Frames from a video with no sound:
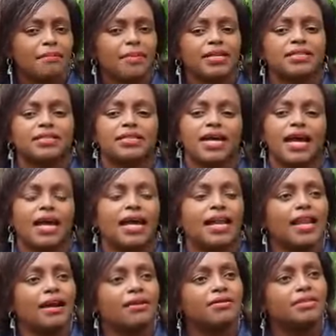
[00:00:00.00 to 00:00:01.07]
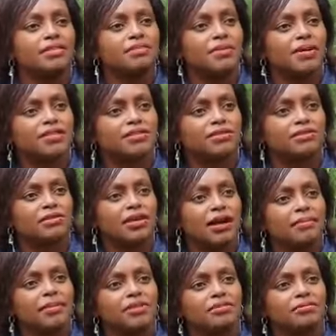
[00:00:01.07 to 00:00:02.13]
But I allowed this person to
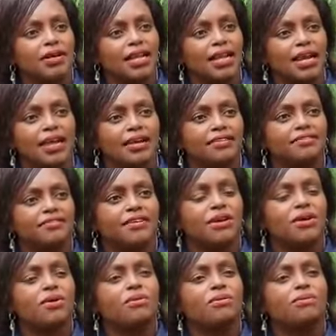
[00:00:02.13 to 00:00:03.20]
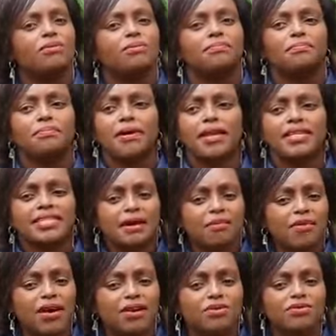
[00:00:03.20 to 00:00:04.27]
come into my life,
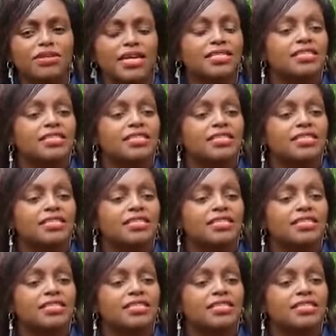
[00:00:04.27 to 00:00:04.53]
someone who